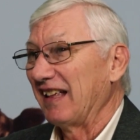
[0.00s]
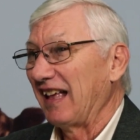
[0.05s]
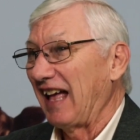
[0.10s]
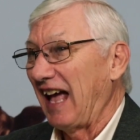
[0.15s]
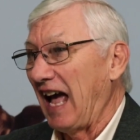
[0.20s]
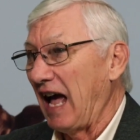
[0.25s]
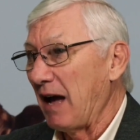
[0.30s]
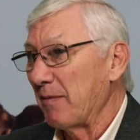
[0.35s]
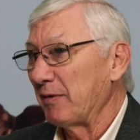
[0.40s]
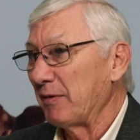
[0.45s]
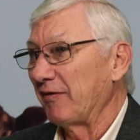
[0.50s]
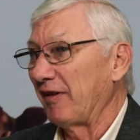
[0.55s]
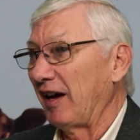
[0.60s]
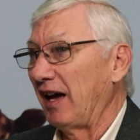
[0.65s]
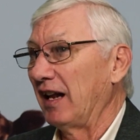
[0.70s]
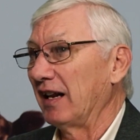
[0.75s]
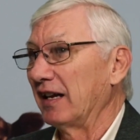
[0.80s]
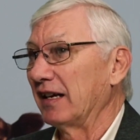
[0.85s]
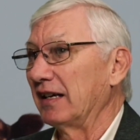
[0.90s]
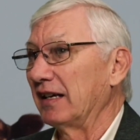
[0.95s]
Happy
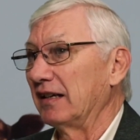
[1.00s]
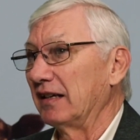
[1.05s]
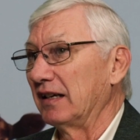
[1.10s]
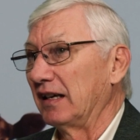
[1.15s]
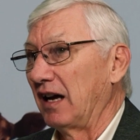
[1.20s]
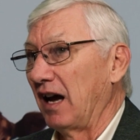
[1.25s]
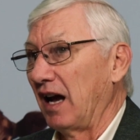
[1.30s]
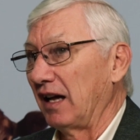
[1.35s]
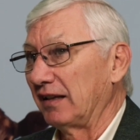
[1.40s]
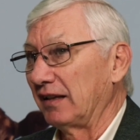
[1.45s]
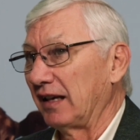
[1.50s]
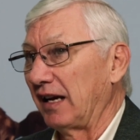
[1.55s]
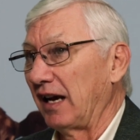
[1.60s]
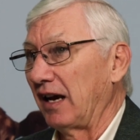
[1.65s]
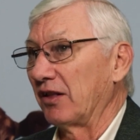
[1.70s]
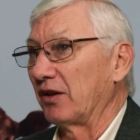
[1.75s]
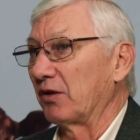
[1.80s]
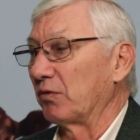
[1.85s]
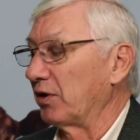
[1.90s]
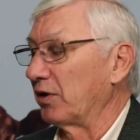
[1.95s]
Valley got
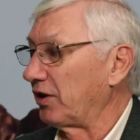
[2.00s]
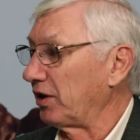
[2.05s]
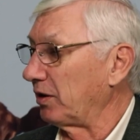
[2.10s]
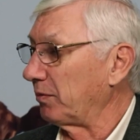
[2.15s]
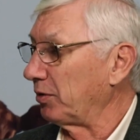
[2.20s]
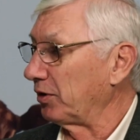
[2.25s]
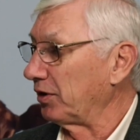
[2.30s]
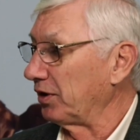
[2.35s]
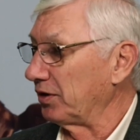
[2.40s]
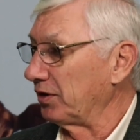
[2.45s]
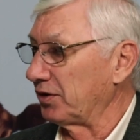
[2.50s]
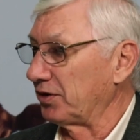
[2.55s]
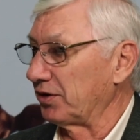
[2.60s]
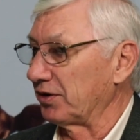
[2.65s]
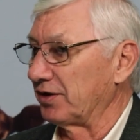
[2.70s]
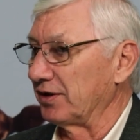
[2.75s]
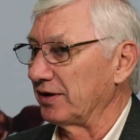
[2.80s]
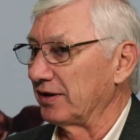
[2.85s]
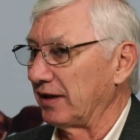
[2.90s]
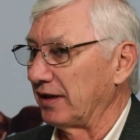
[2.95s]
together with their
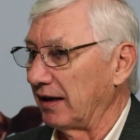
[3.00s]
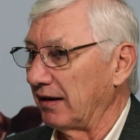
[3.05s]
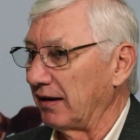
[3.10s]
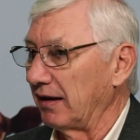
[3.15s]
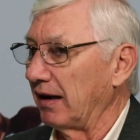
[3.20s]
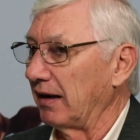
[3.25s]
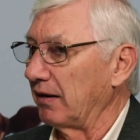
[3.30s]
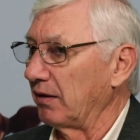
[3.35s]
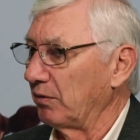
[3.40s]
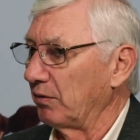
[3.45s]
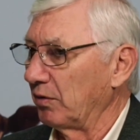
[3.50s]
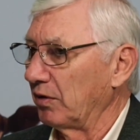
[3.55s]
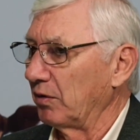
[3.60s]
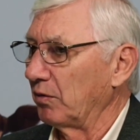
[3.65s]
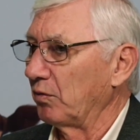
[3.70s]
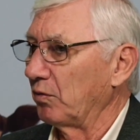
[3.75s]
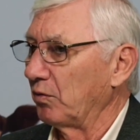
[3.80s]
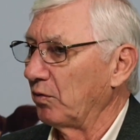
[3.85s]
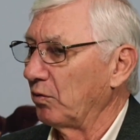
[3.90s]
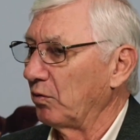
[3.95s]
producers and said,
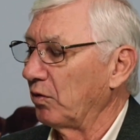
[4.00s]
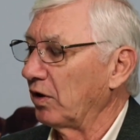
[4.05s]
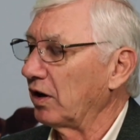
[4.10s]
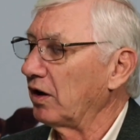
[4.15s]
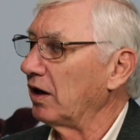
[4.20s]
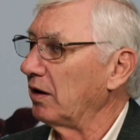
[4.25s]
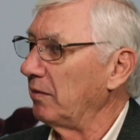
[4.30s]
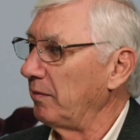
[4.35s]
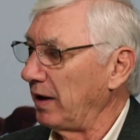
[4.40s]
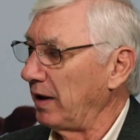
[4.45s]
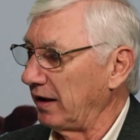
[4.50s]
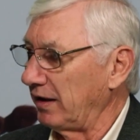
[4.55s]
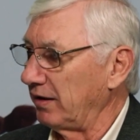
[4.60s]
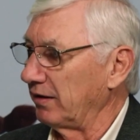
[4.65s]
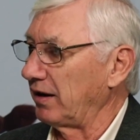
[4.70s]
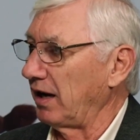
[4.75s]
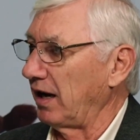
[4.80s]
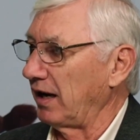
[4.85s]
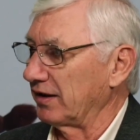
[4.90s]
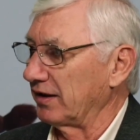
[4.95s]
we're going to make you
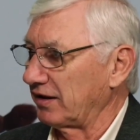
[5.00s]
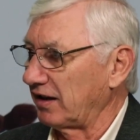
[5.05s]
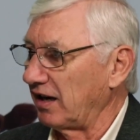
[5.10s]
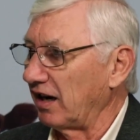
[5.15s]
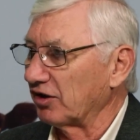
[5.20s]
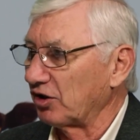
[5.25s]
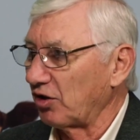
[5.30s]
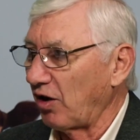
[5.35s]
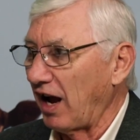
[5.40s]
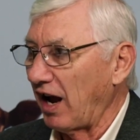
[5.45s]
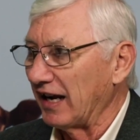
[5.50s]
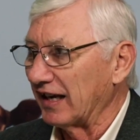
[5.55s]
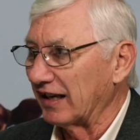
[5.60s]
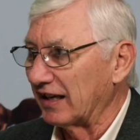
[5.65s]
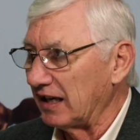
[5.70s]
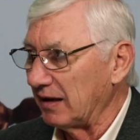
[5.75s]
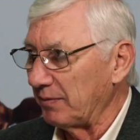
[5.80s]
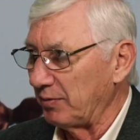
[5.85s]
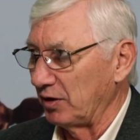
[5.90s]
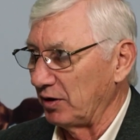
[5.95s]
guys try and
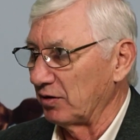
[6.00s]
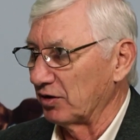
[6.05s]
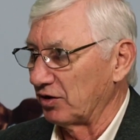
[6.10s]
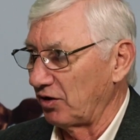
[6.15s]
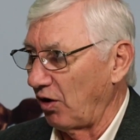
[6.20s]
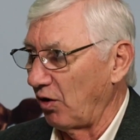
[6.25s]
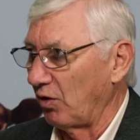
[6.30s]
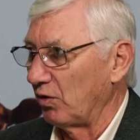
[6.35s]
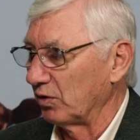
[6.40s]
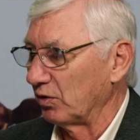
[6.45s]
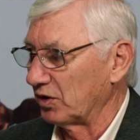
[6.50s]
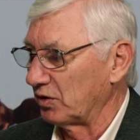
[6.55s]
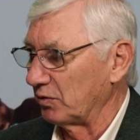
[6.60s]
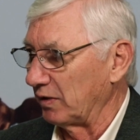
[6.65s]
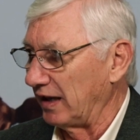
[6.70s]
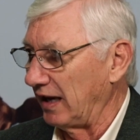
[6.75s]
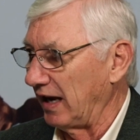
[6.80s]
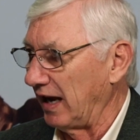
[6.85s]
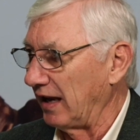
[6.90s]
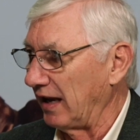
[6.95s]
keep you as whole as we
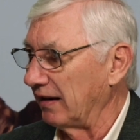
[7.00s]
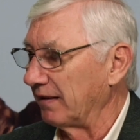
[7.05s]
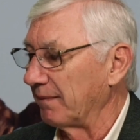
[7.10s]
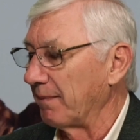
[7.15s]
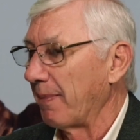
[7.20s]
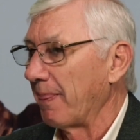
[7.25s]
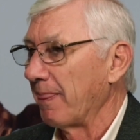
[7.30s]
can.